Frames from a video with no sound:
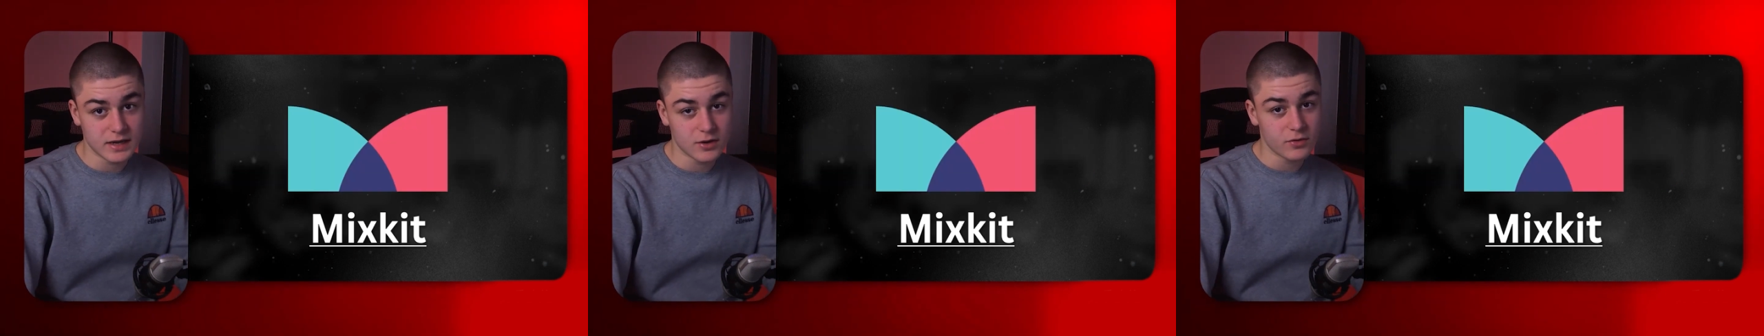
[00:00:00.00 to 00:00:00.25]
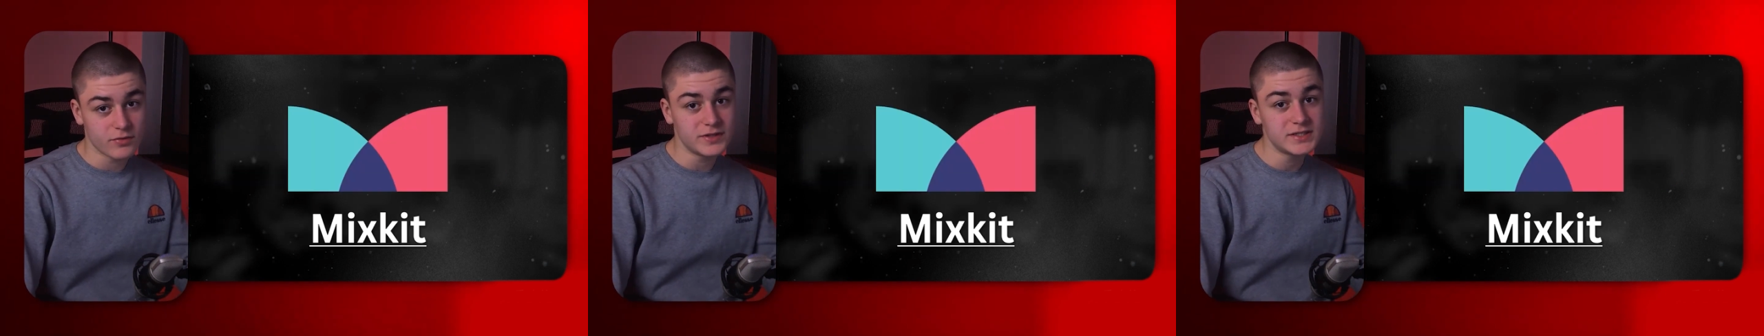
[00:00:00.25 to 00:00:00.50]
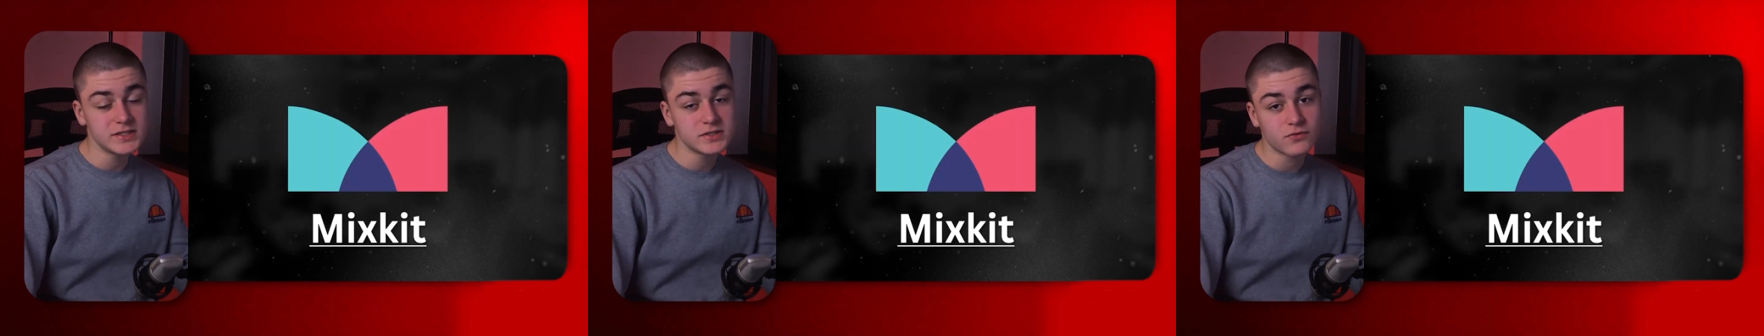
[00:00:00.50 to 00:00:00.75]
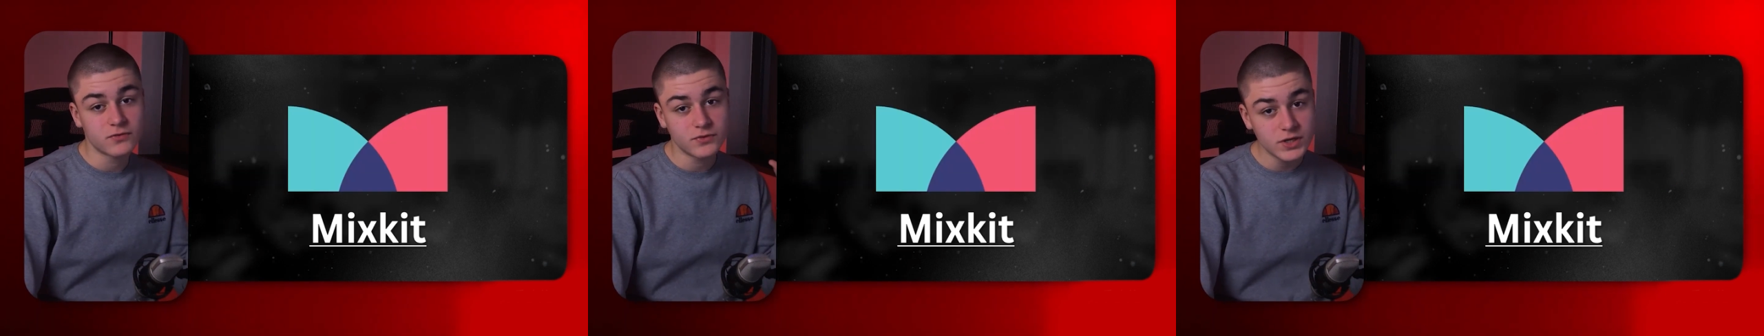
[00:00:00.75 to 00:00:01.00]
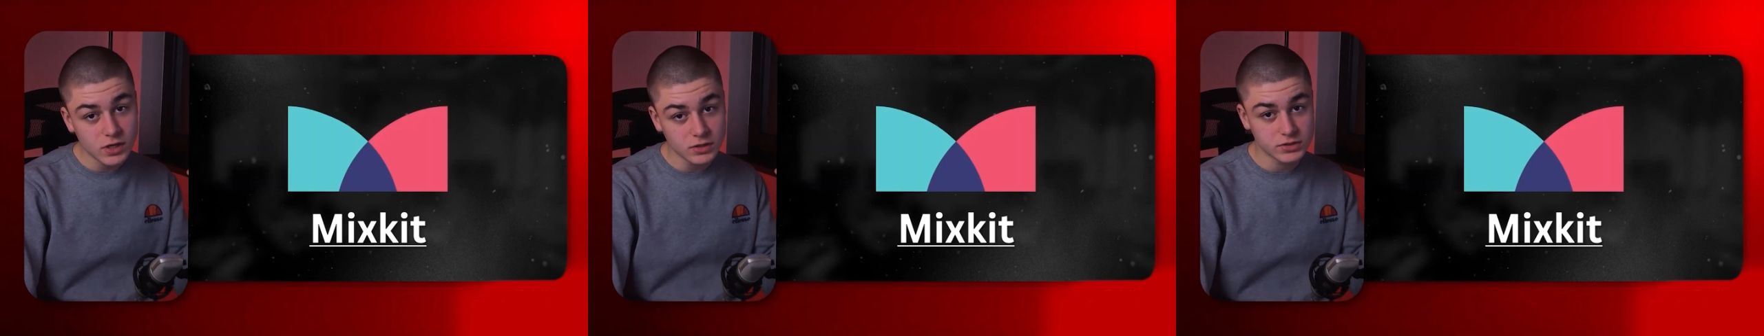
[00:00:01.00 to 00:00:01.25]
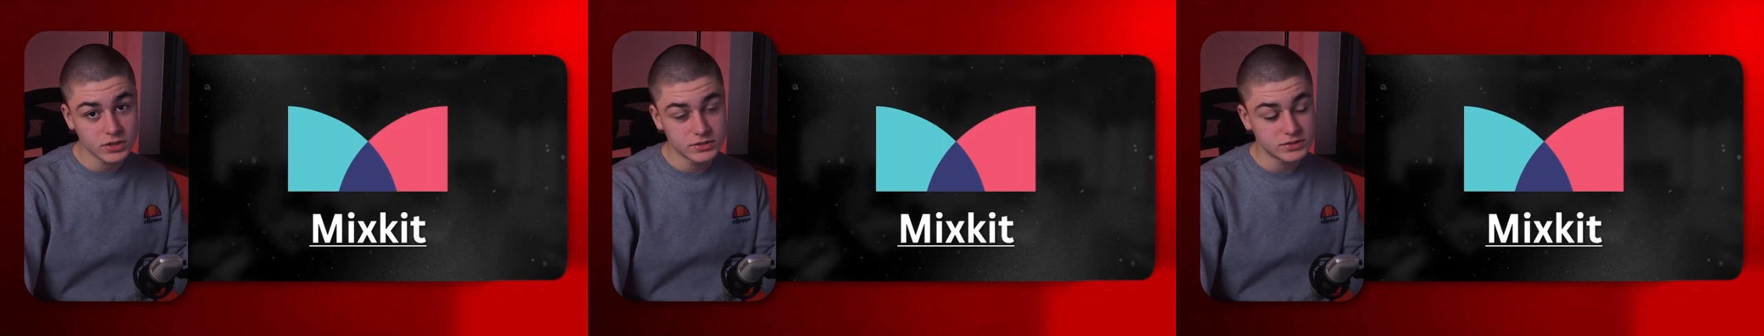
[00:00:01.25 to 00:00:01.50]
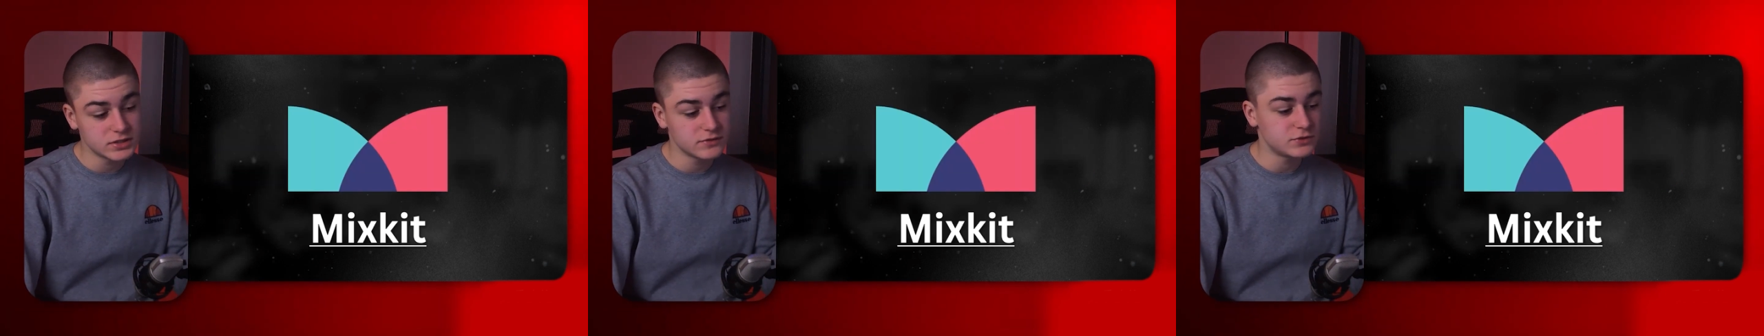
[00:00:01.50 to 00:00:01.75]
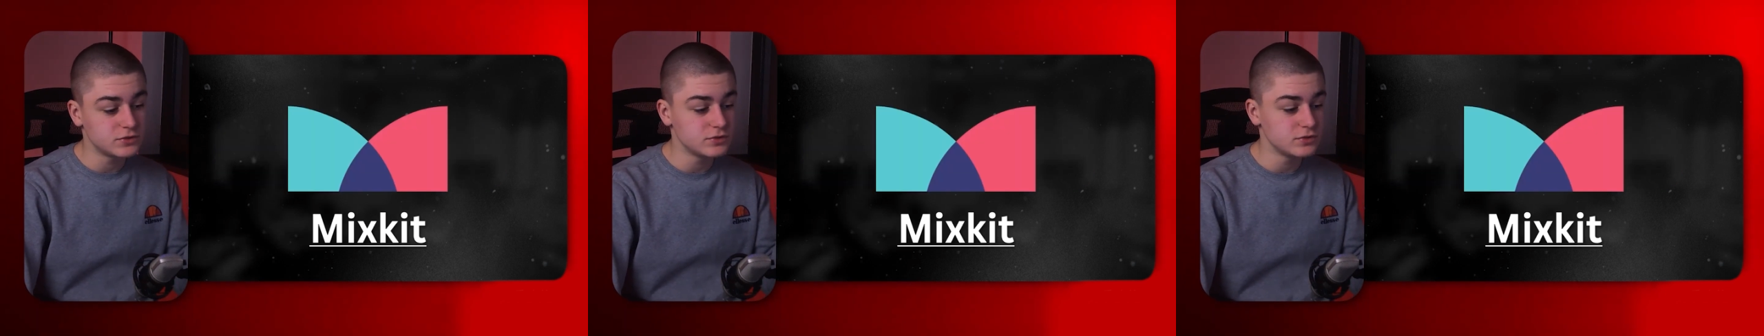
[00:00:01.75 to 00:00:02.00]
Now, this is a free
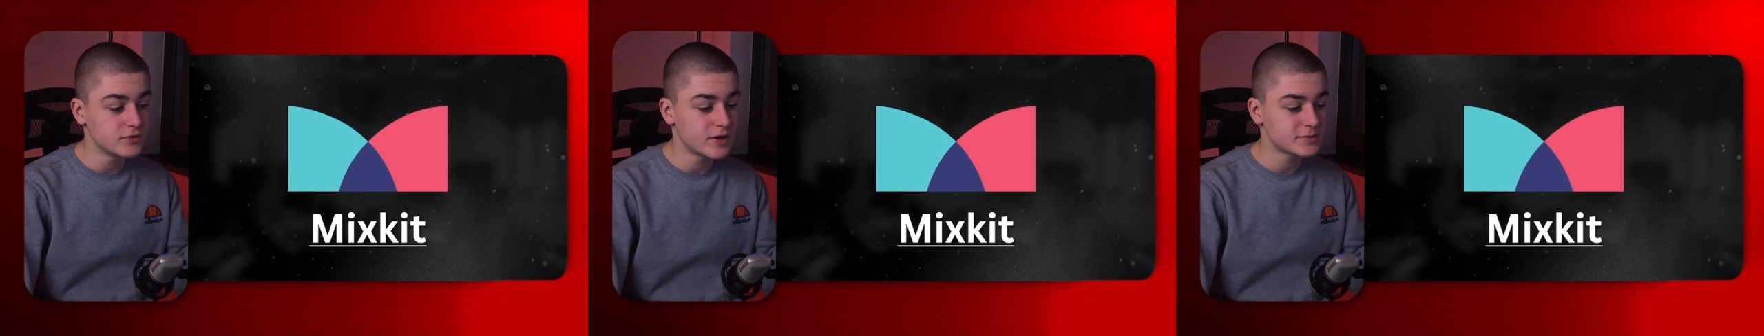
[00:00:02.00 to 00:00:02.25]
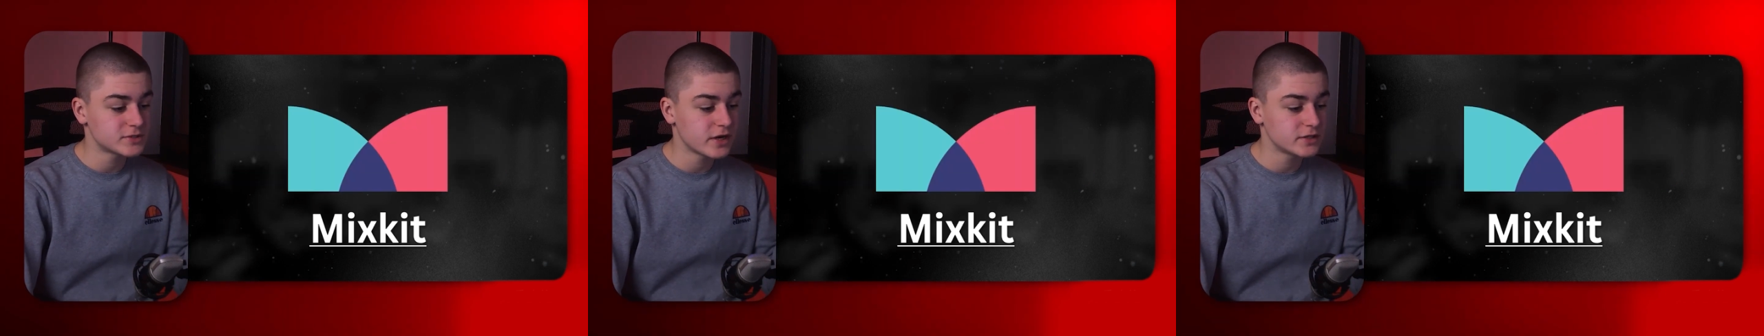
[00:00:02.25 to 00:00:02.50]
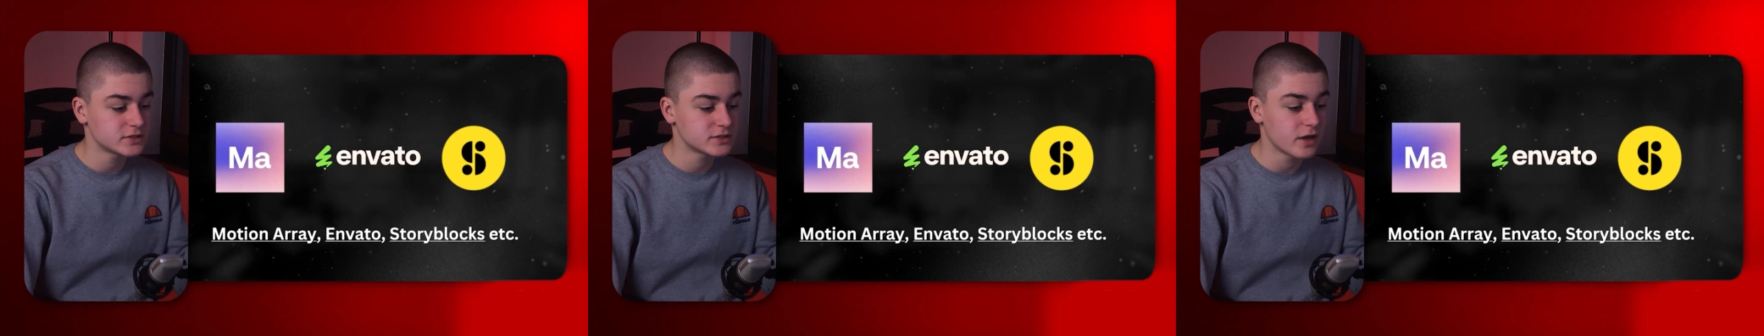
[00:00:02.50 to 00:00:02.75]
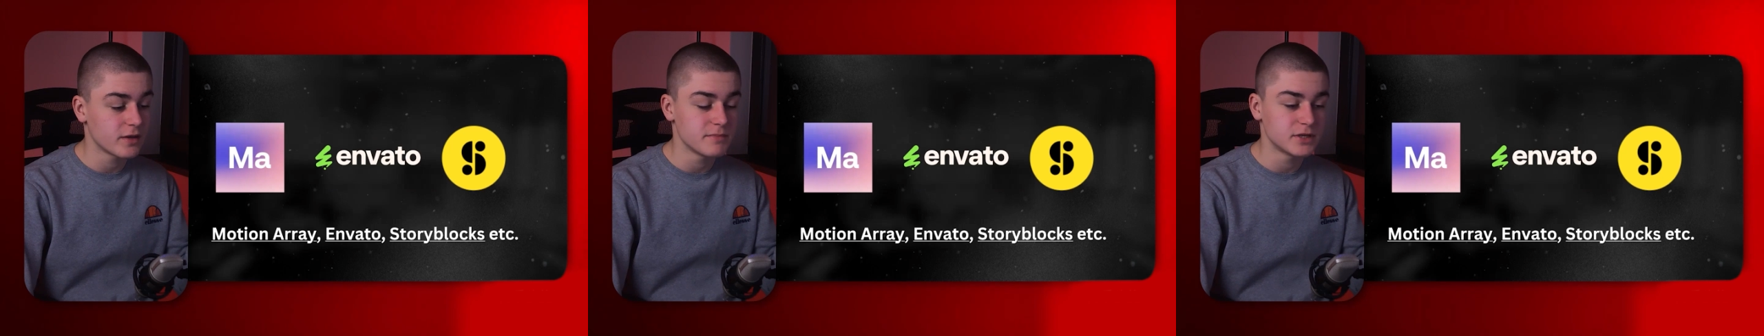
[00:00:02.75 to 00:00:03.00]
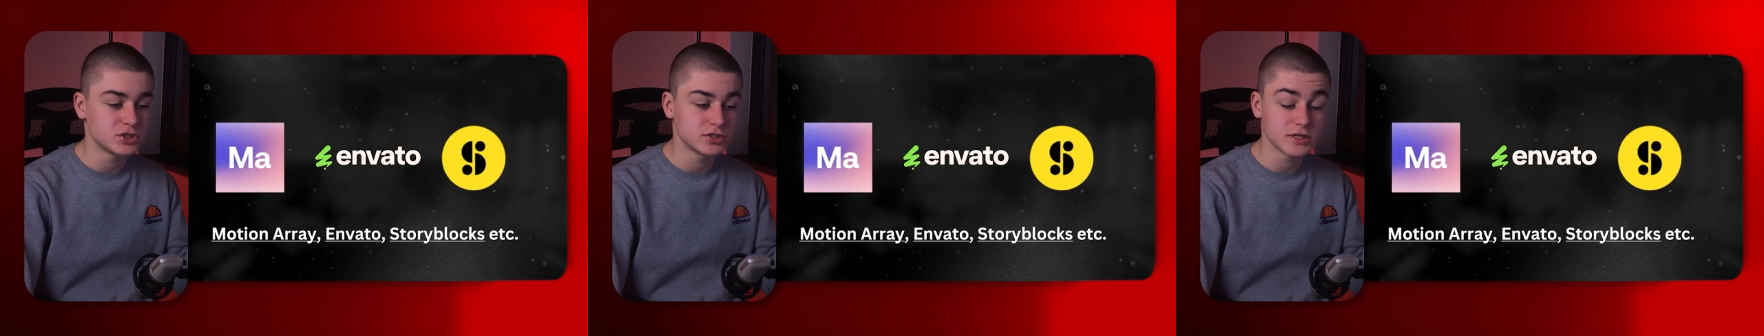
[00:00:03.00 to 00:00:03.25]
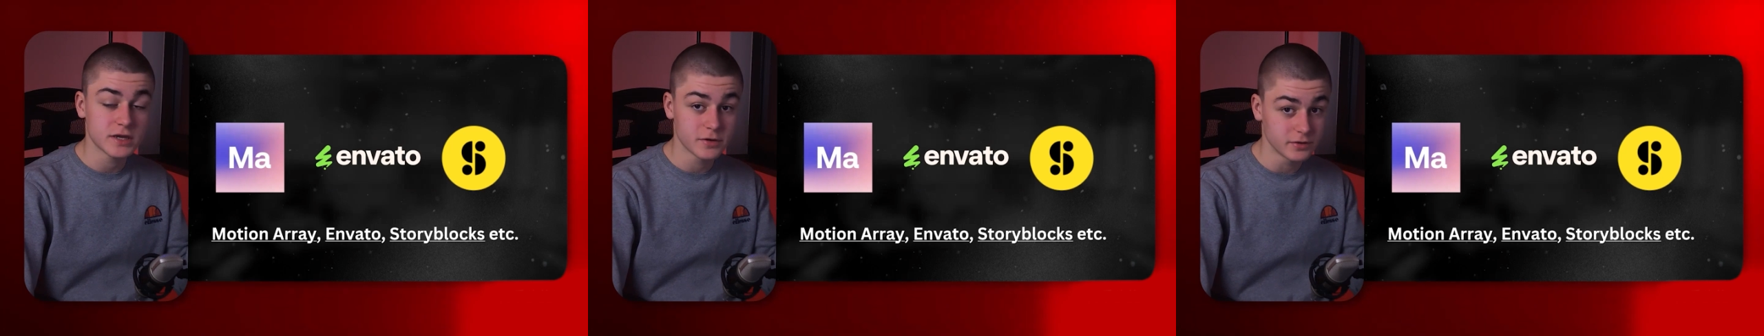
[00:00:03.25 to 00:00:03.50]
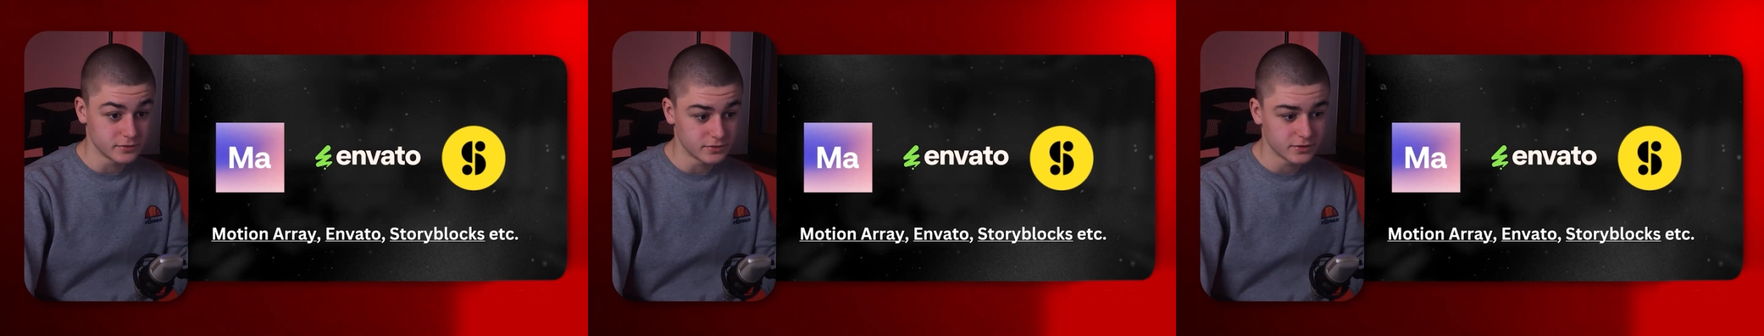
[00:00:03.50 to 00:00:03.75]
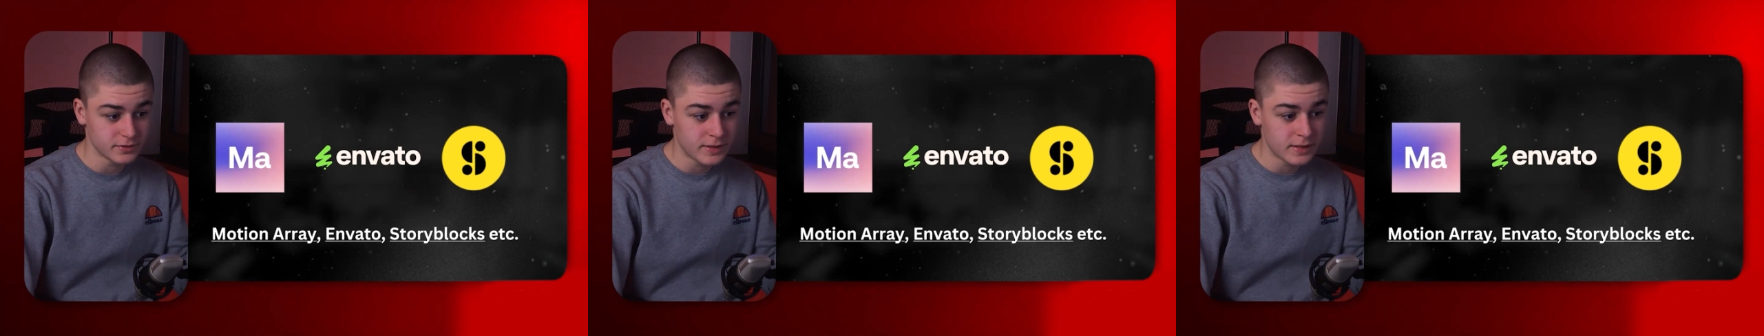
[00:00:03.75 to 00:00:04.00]
alternative to the websites I mentioned
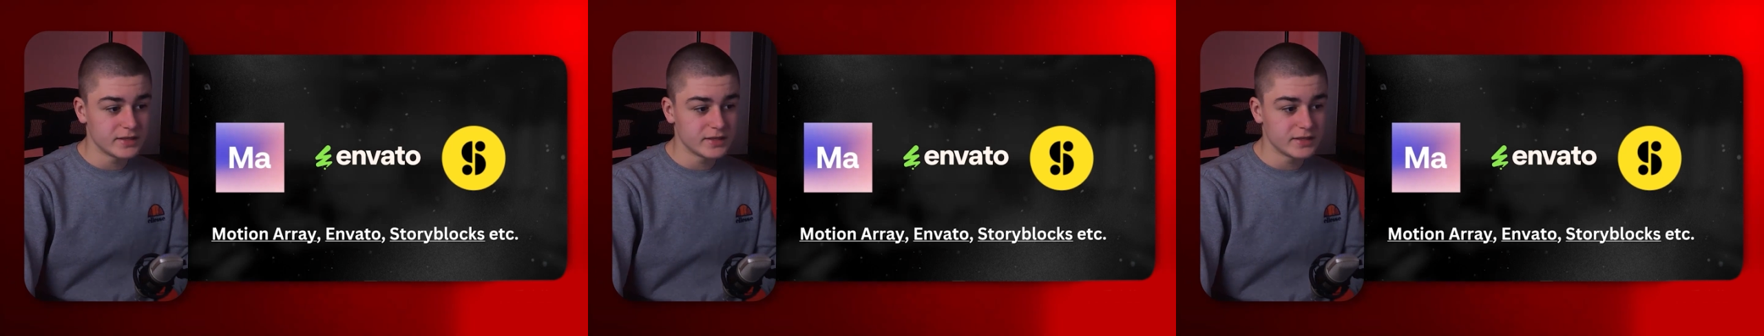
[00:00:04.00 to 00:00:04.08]
earlier.